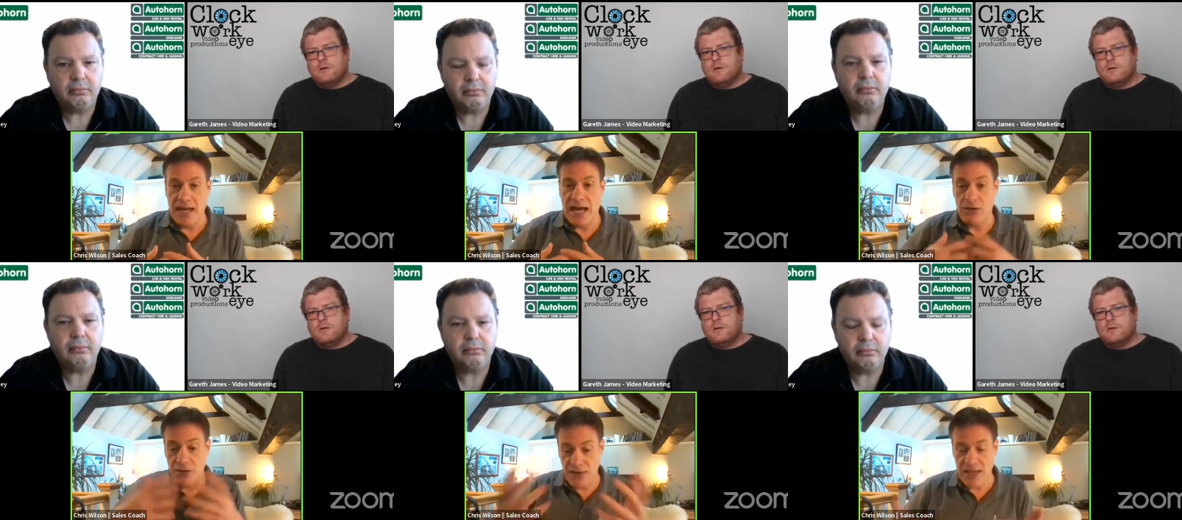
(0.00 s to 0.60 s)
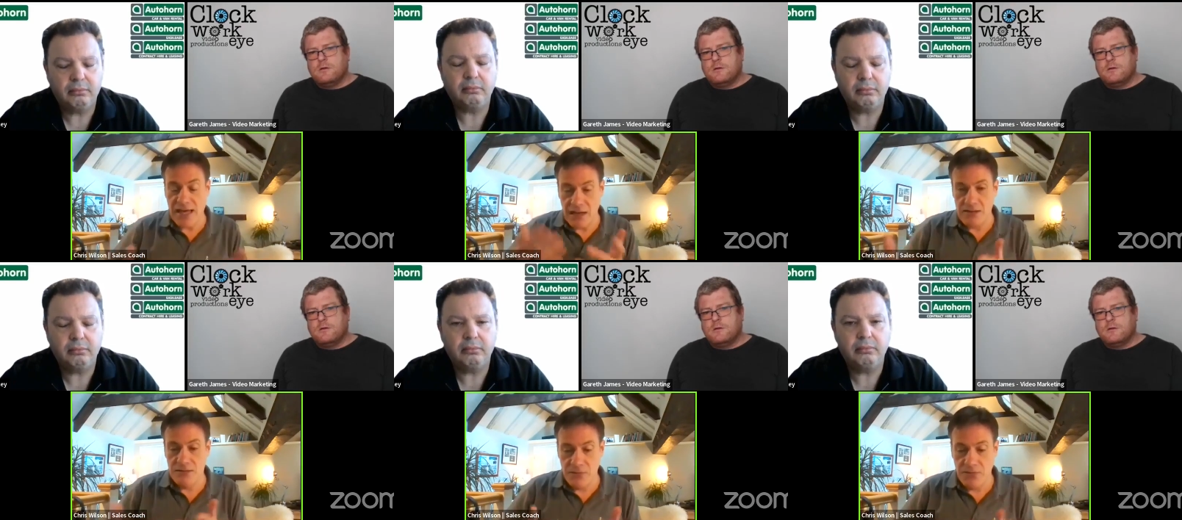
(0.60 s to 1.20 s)
Speaker 1: And how do they get
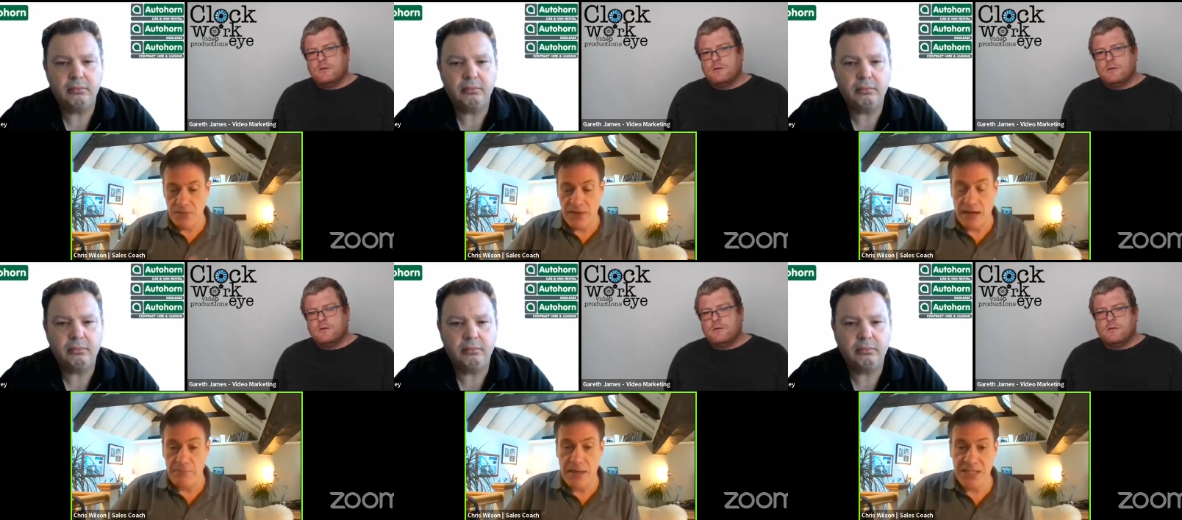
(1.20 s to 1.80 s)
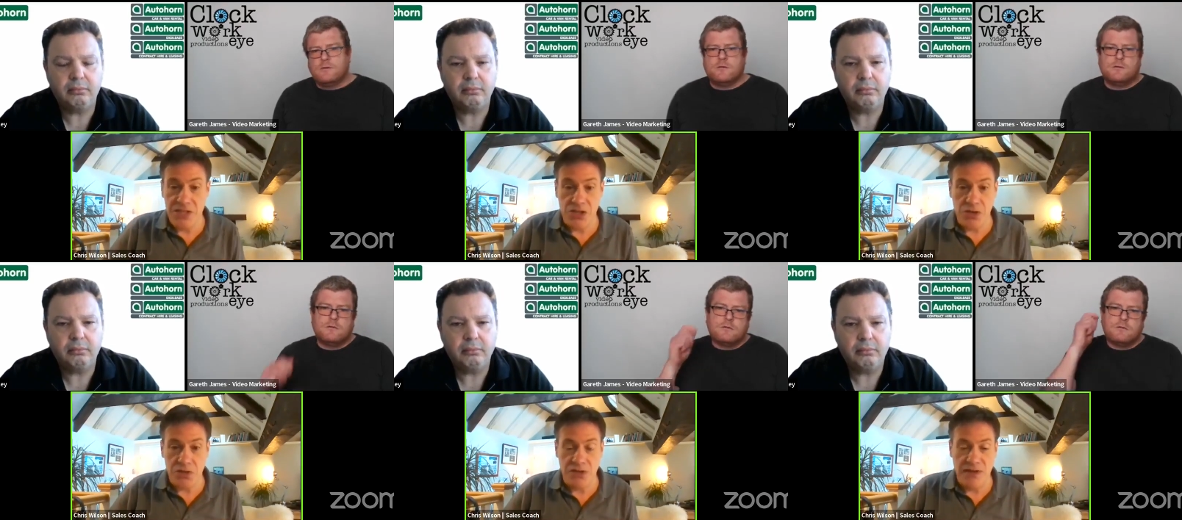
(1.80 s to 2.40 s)
that message
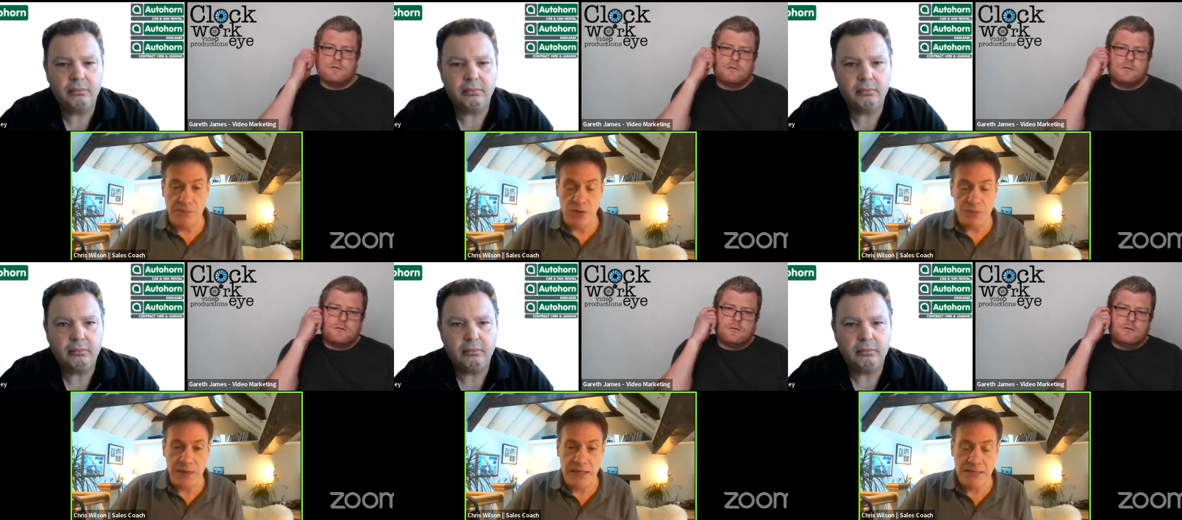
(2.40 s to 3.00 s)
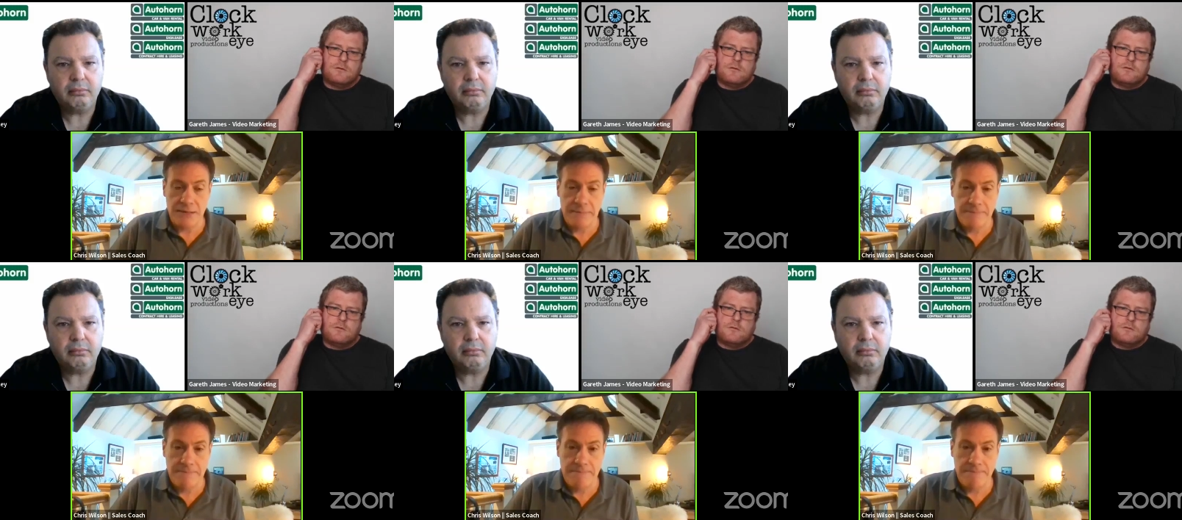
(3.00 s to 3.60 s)
across to their prospect?
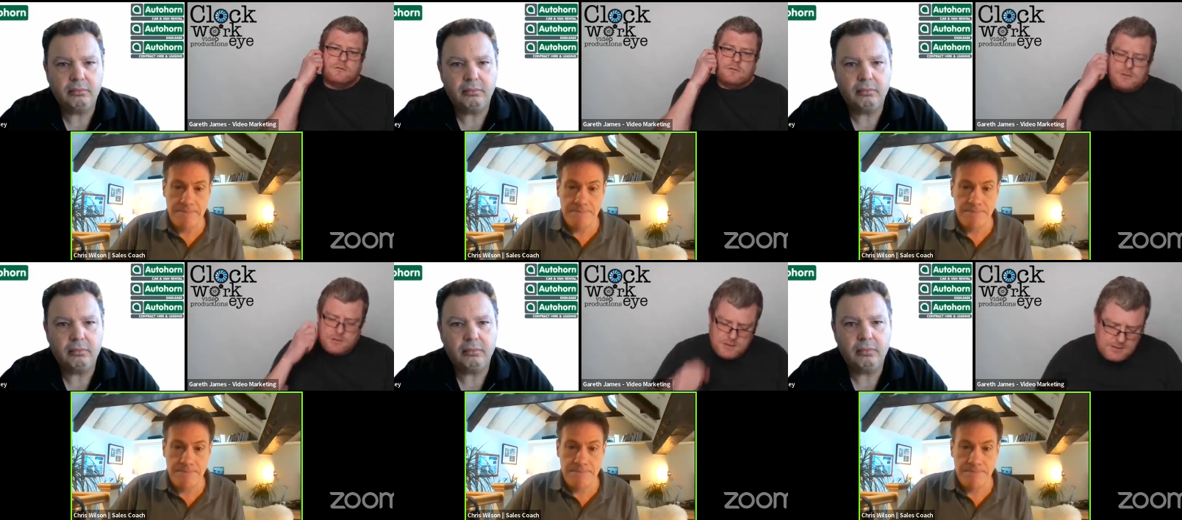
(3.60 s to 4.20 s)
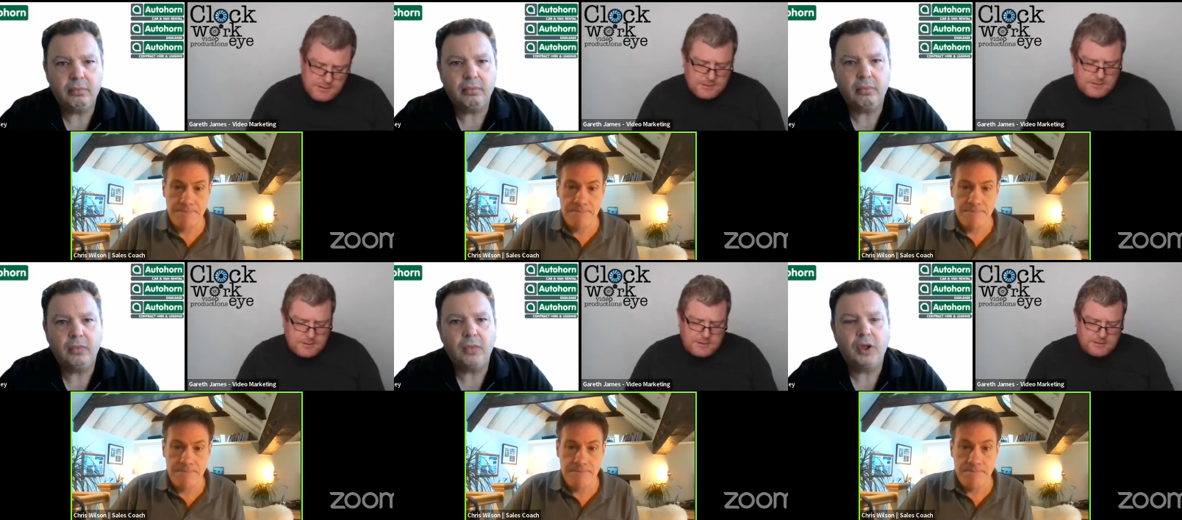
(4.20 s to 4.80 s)

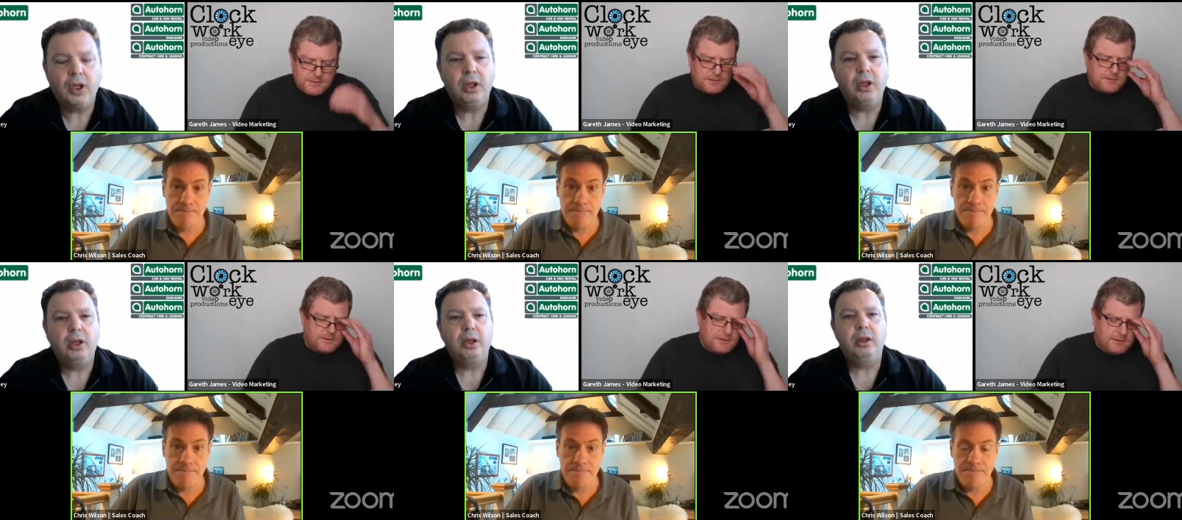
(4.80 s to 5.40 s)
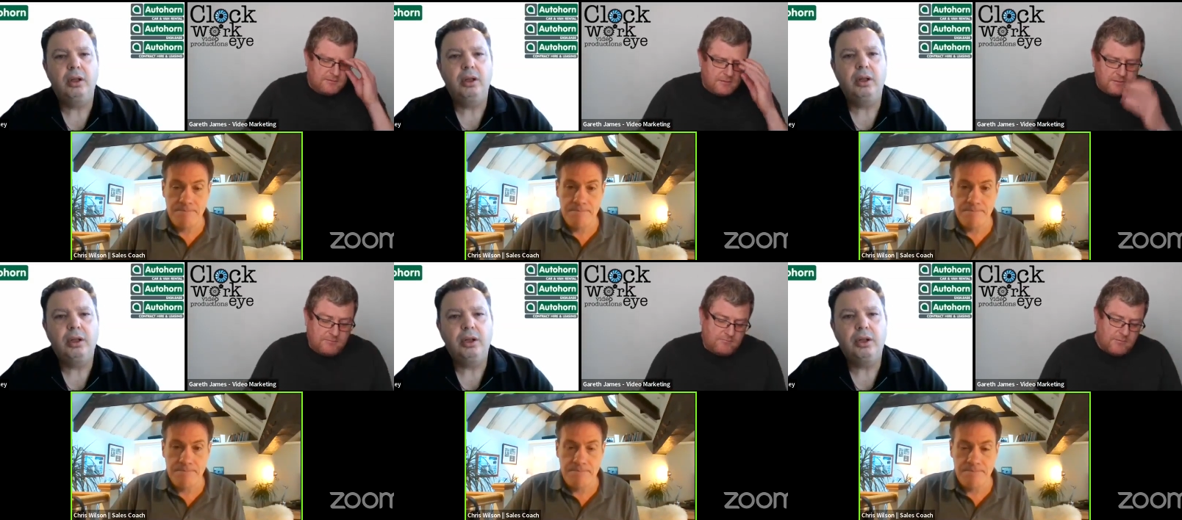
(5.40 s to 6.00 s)
Speaker 2: It's, it's, uh, it, it,
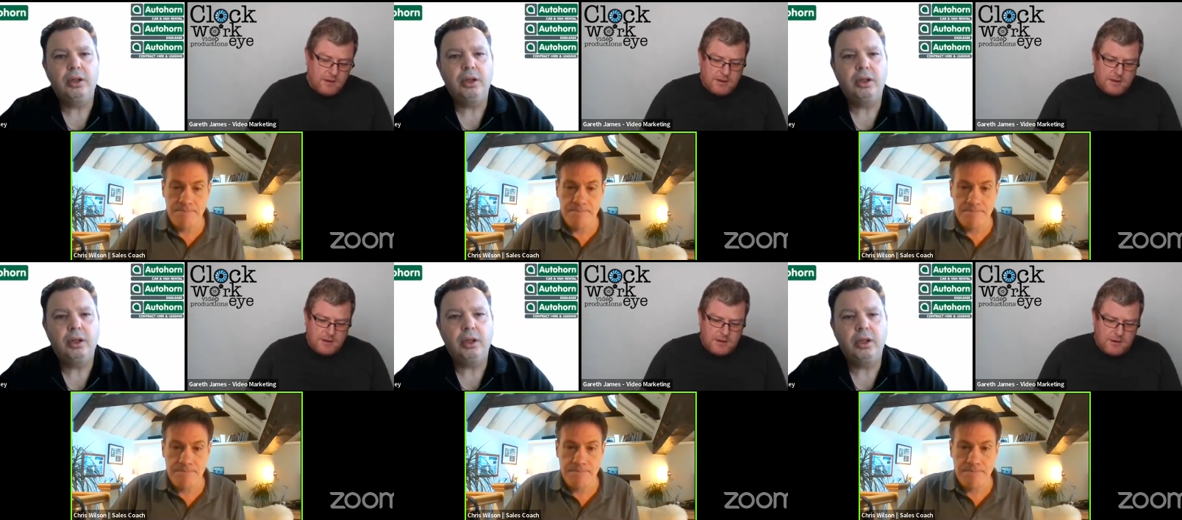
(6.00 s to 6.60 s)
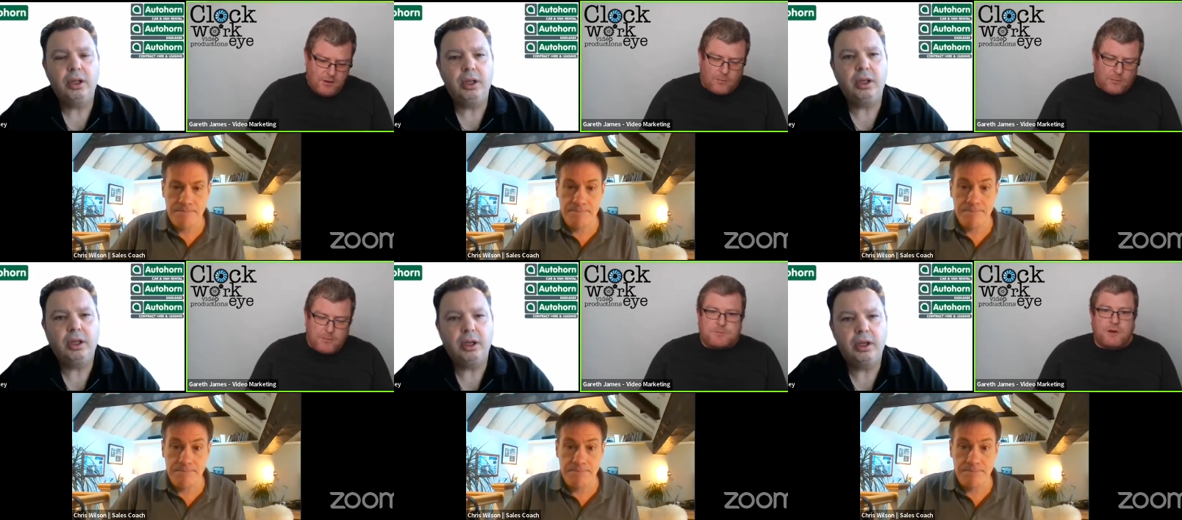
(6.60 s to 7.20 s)
it all
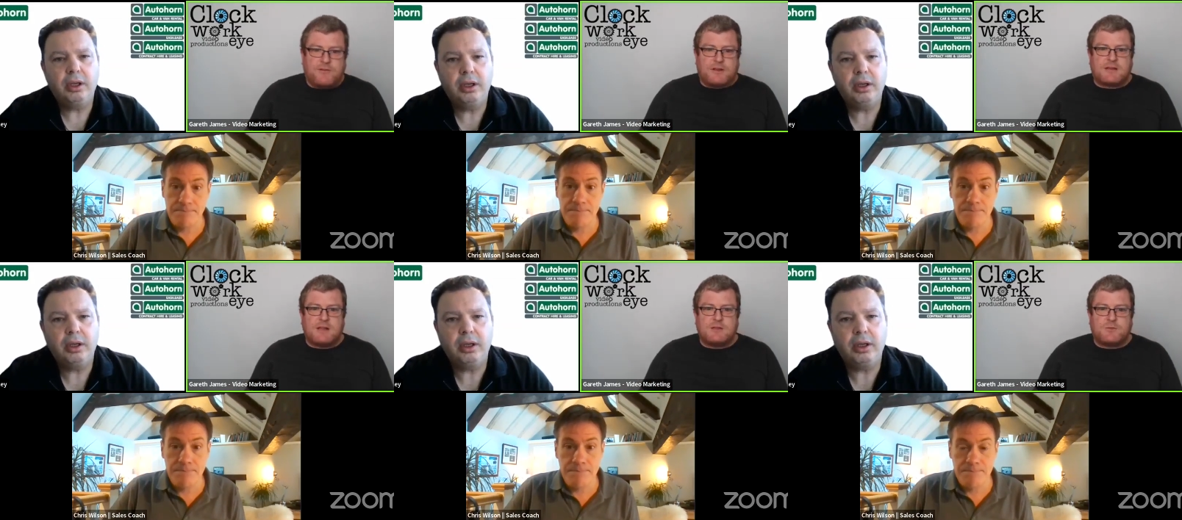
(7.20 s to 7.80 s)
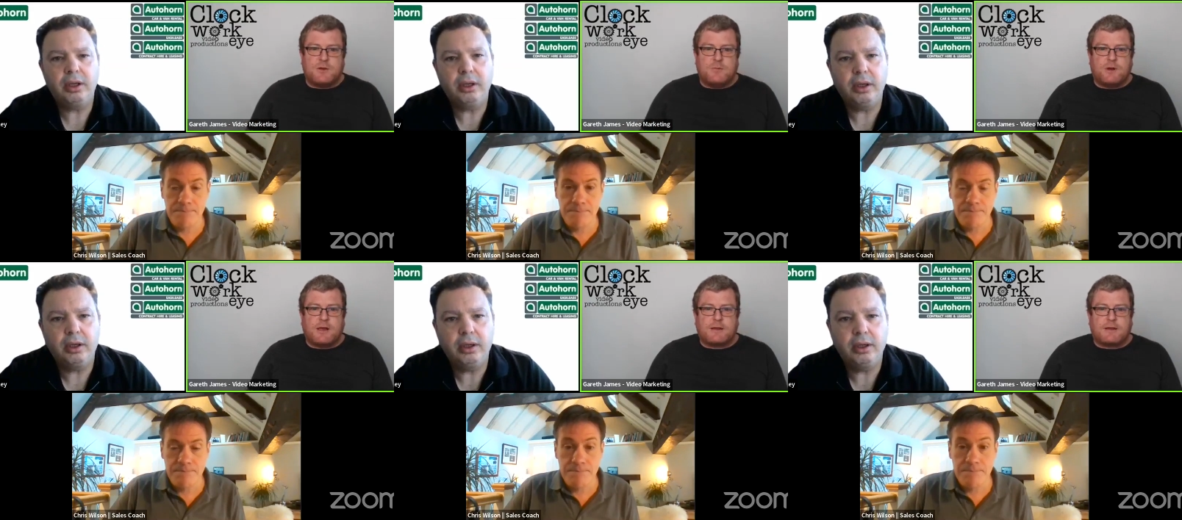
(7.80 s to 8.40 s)
makes perfect sense when you break it